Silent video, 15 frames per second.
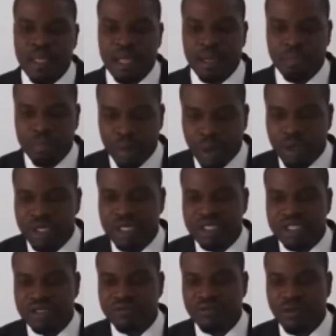A bloody
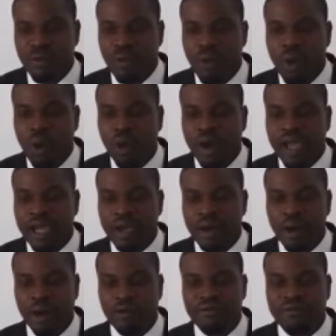civil war
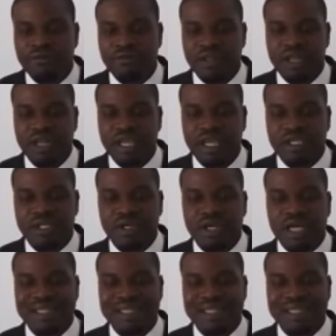engulfed the nation